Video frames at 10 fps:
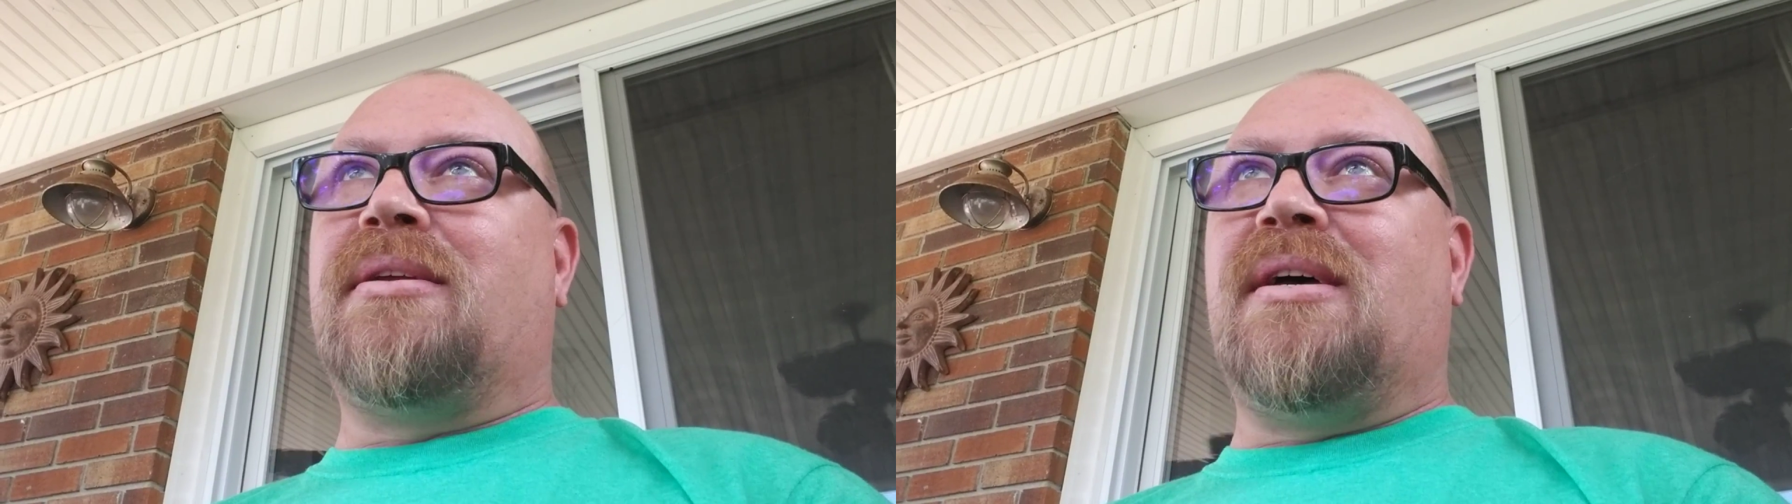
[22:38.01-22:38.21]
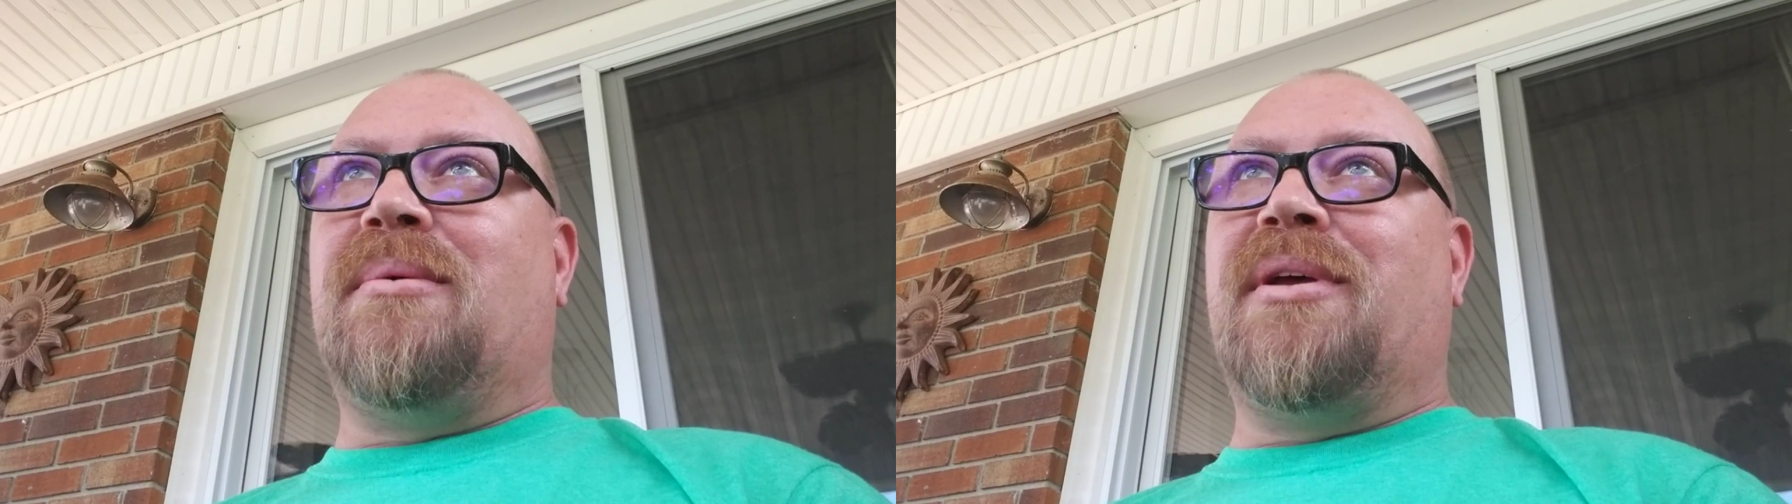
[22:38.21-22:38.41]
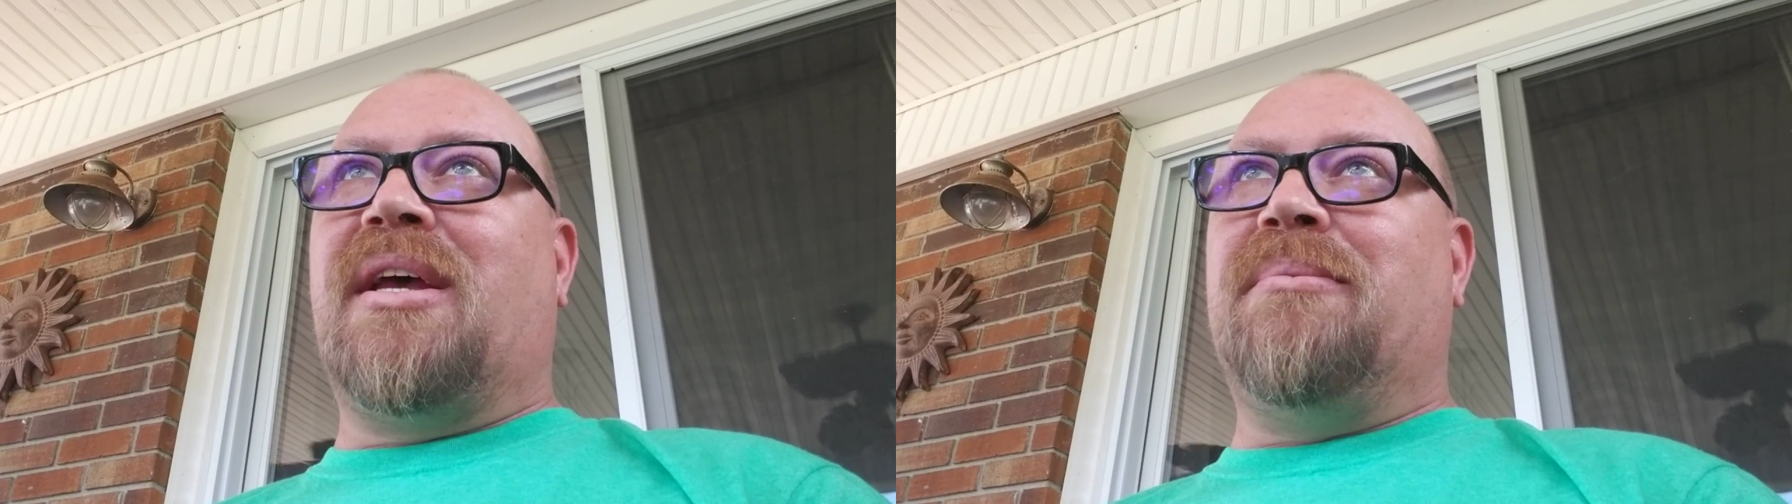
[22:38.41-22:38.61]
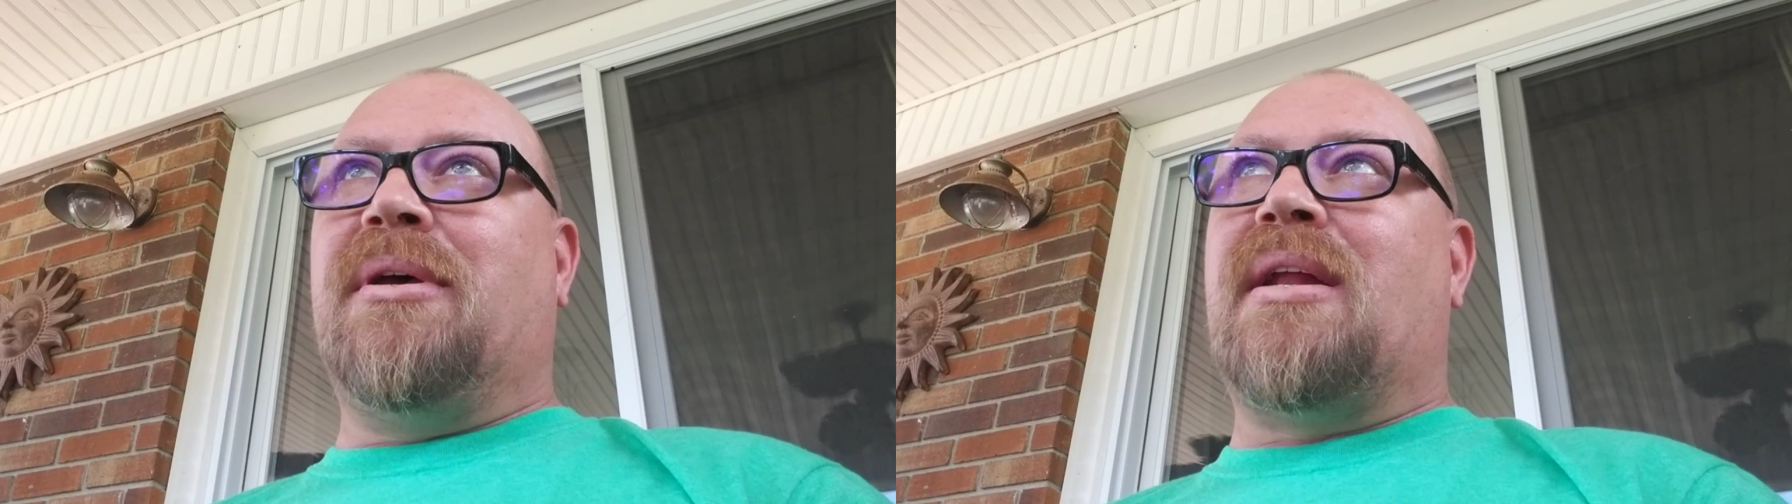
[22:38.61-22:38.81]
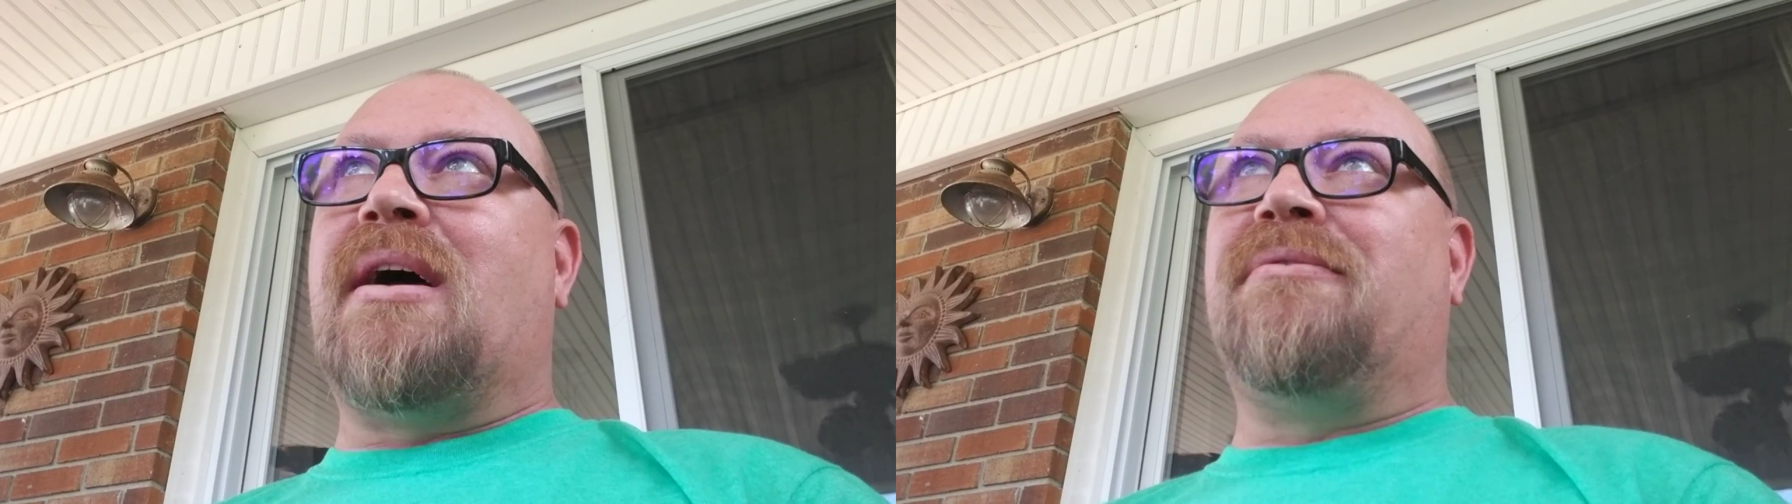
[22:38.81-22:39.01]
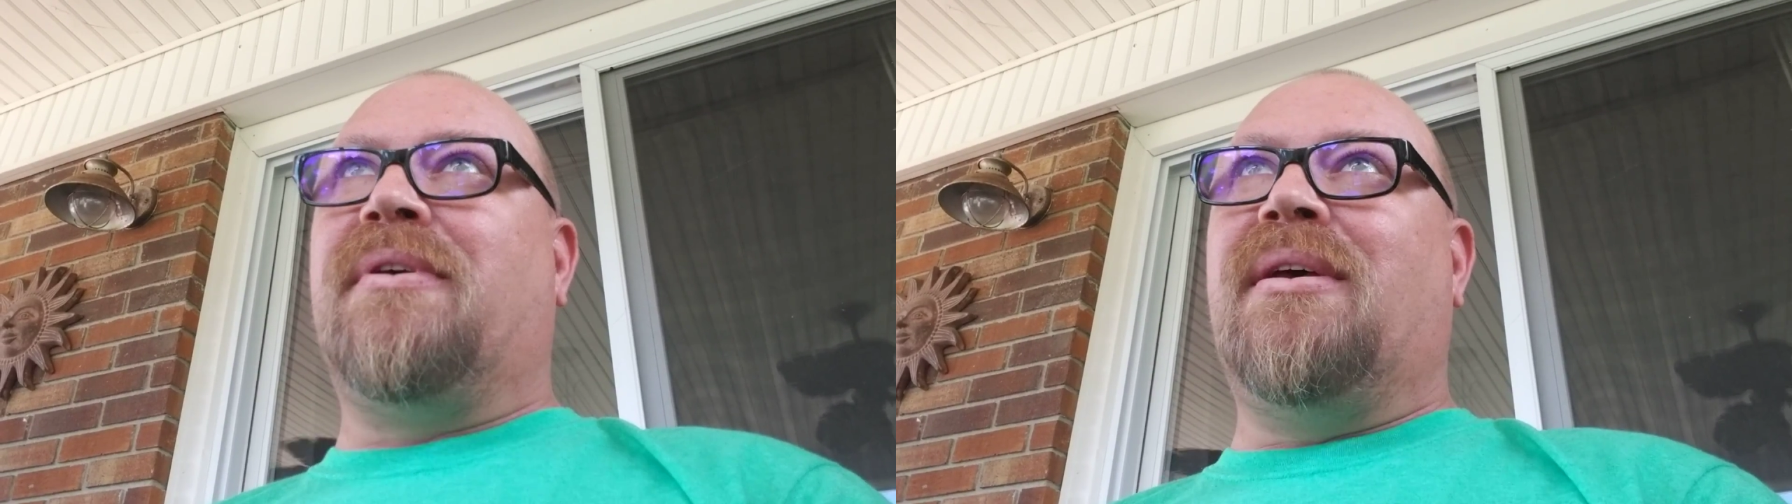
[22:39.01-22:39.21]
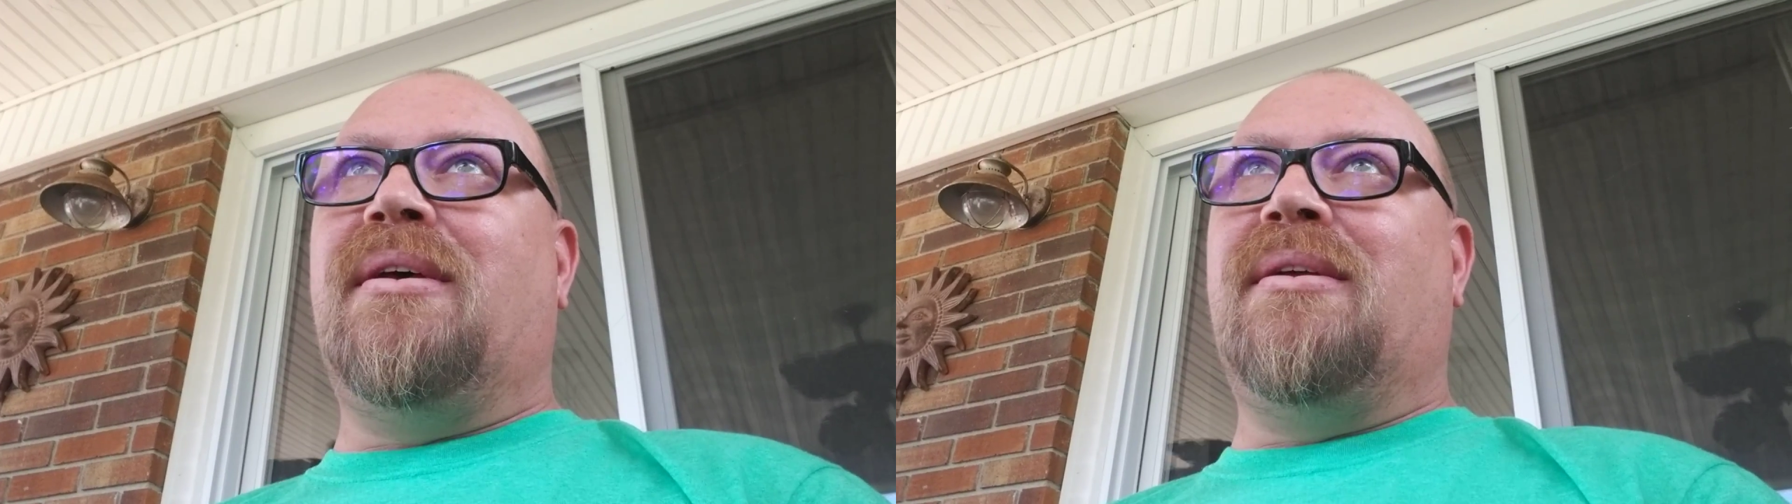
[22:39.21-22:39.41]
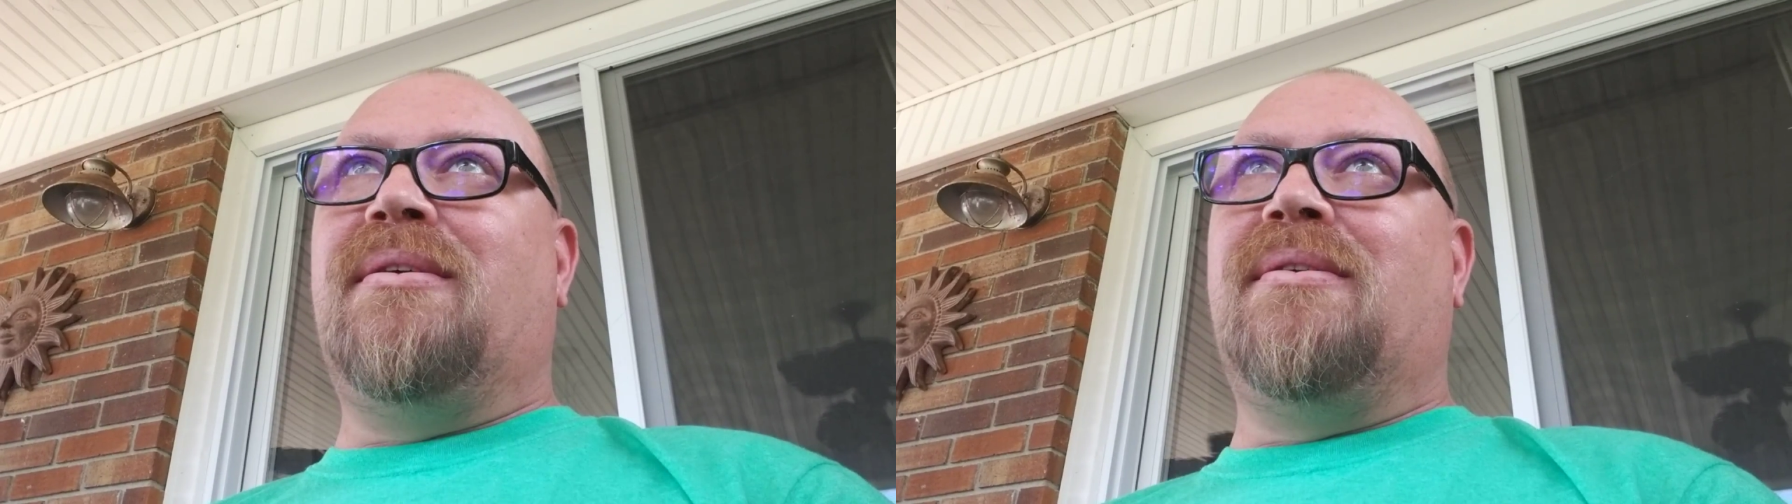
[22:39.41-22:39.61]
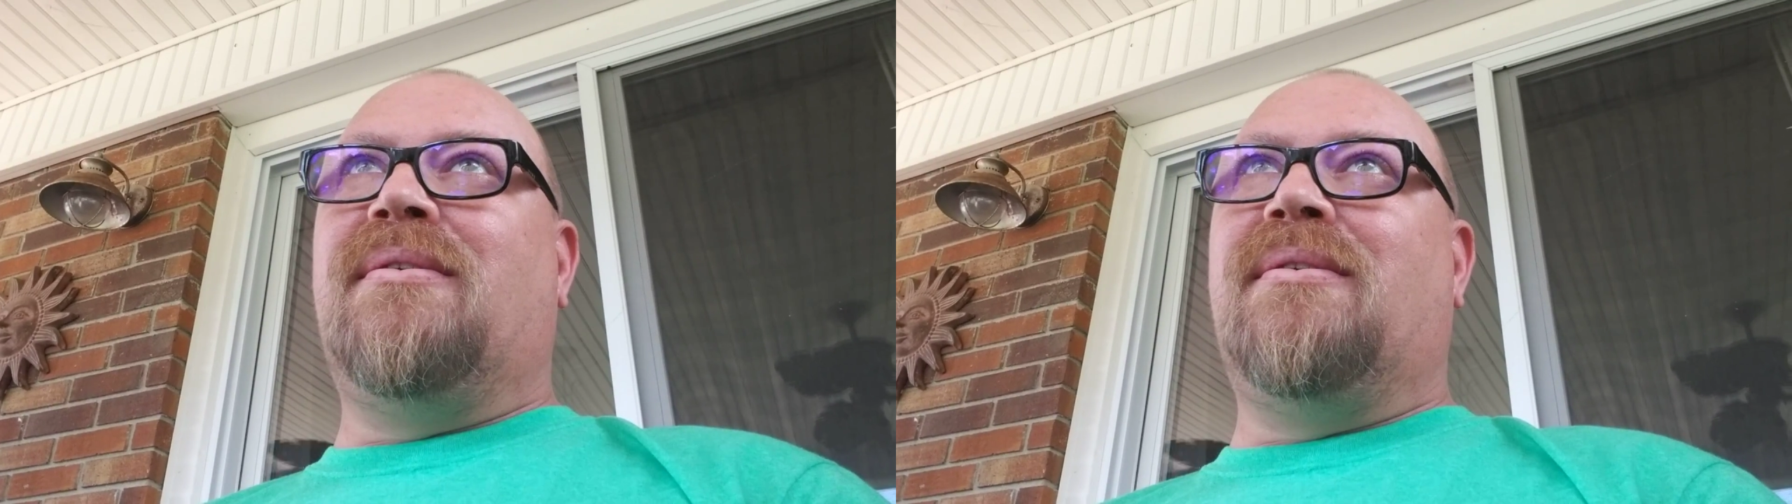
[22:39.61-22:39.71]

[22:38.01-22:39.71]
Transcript: time they gave me an IV,